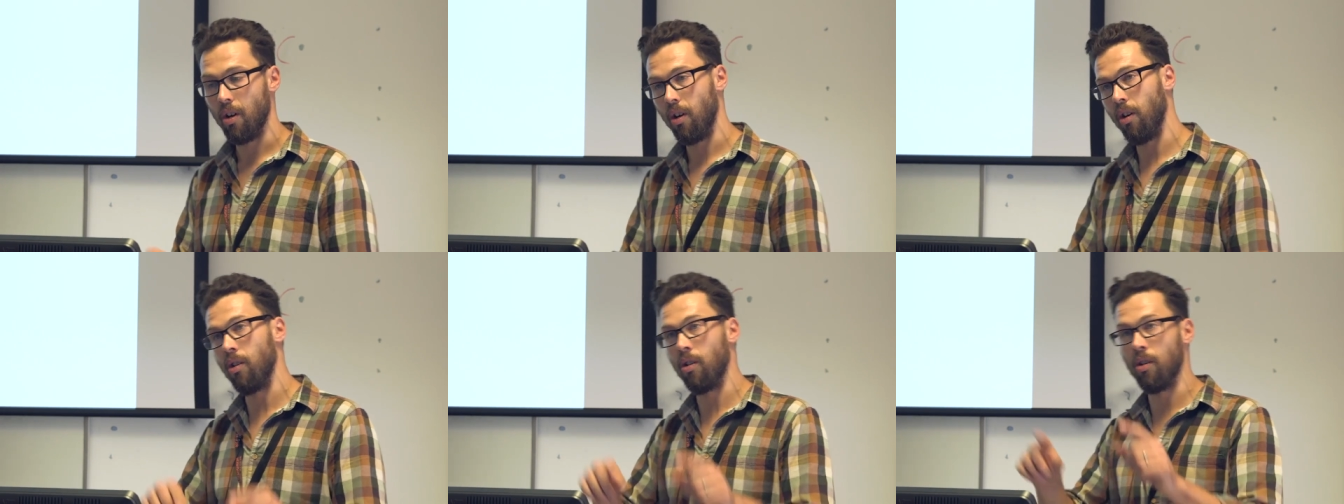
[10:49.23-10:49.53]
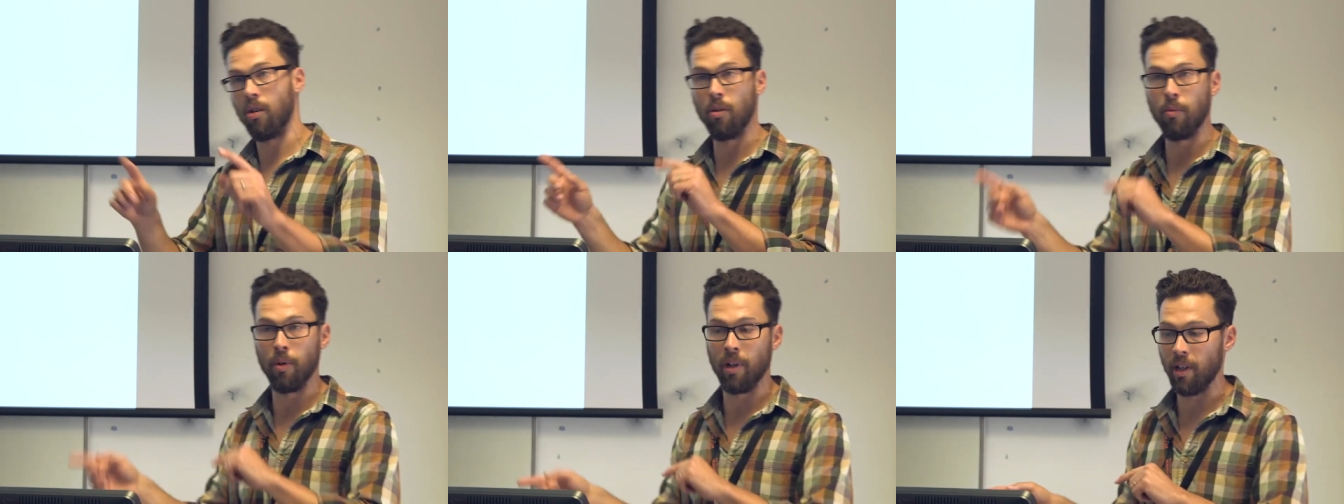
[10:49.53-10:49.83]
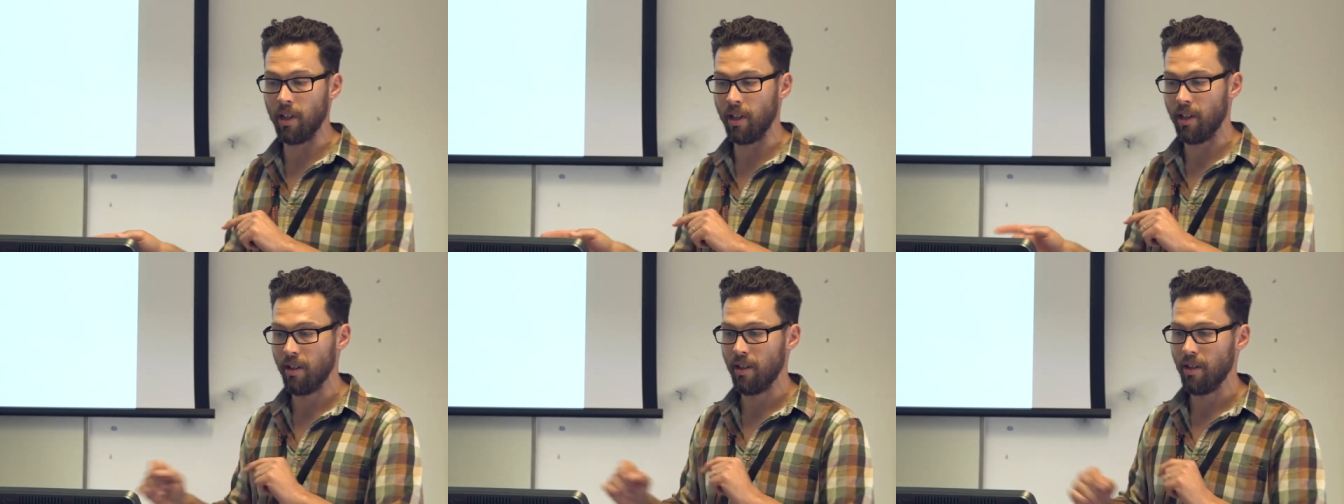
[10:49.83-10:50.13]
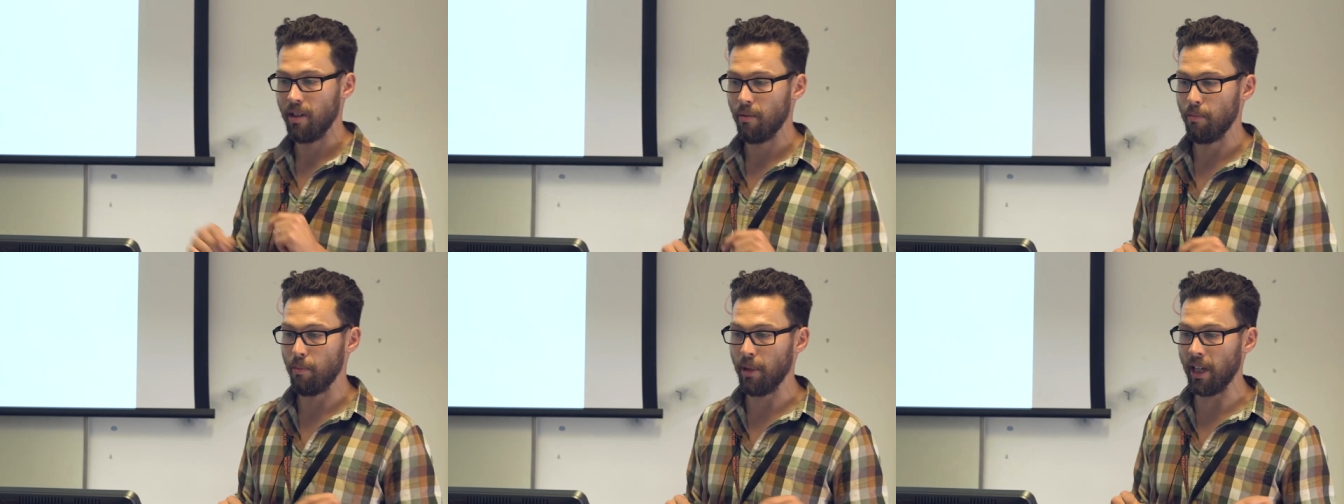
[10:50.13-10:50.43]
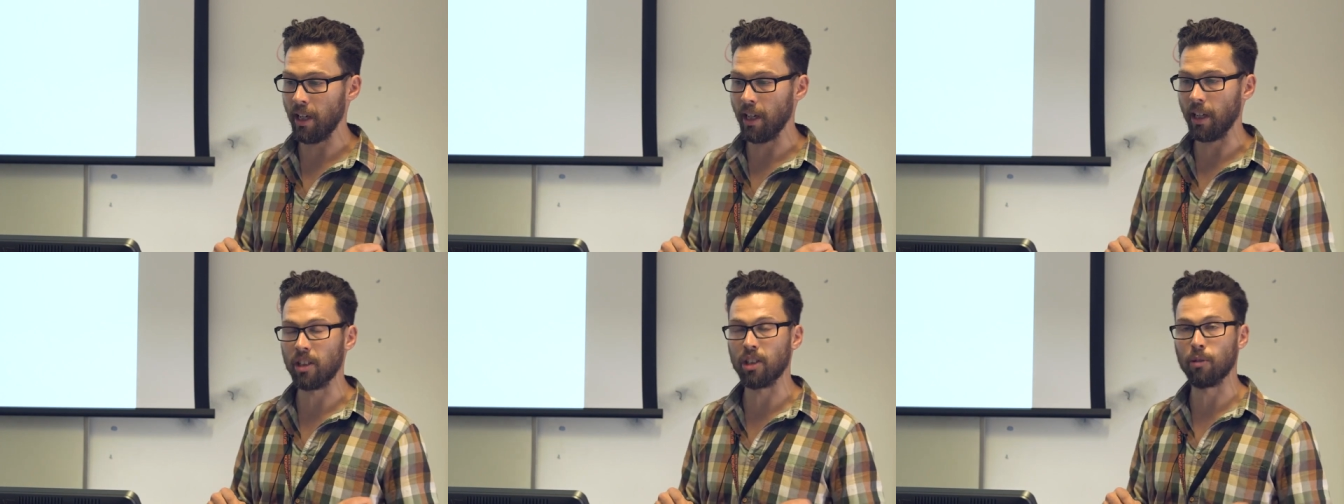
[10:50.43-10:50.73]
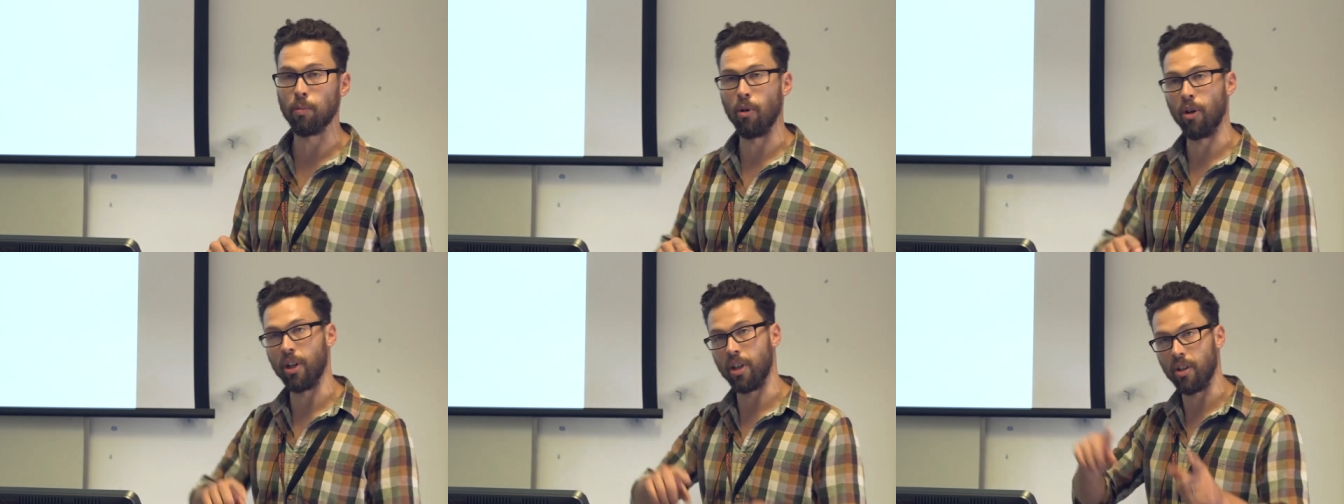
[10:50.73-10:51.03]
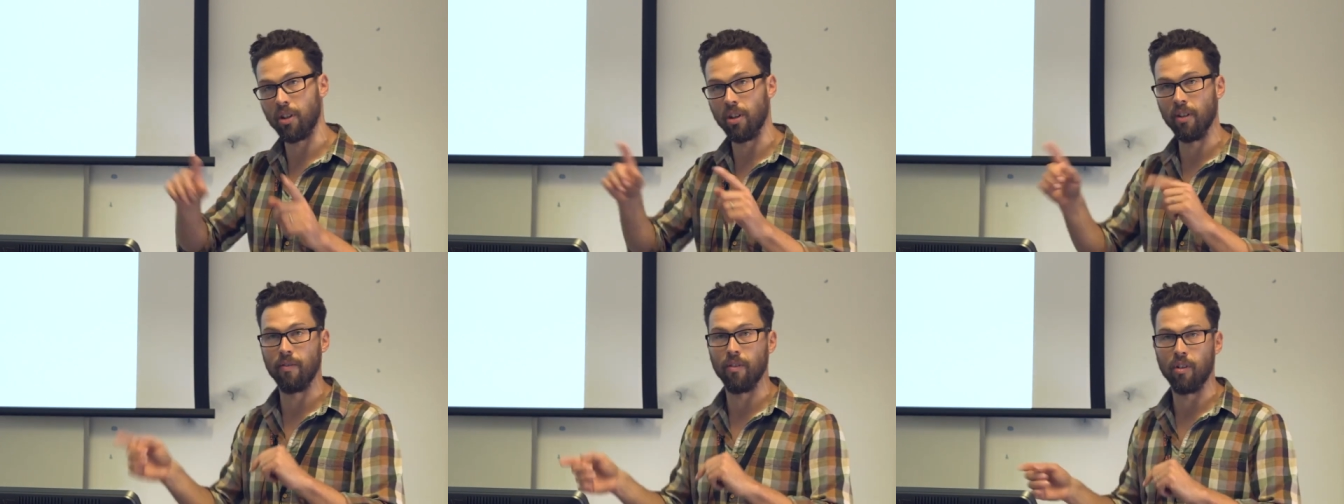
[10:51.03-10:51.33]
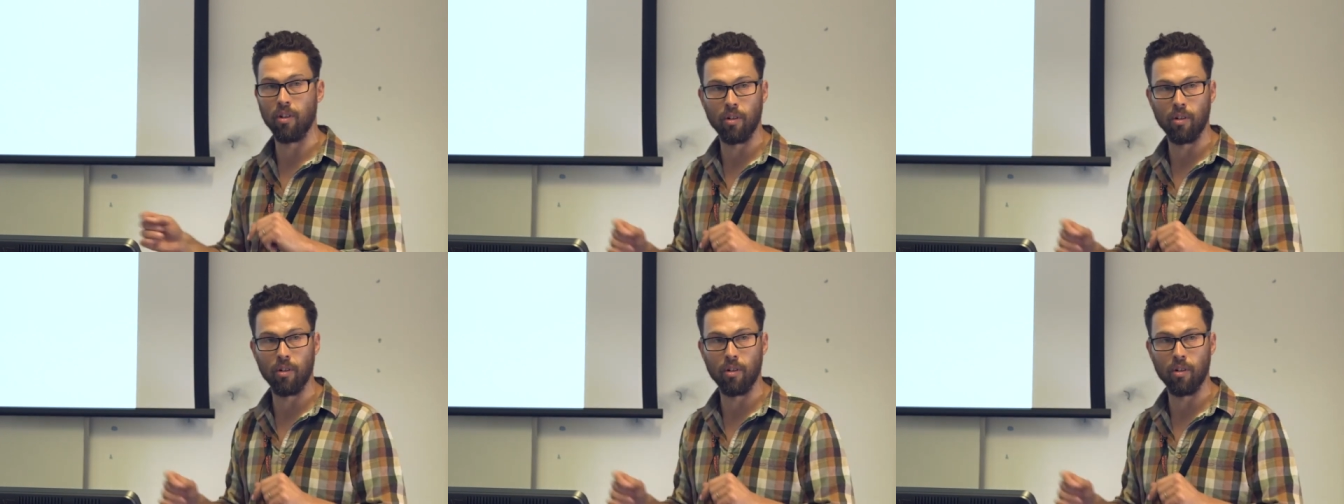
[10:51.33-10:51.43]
or we're being exploitative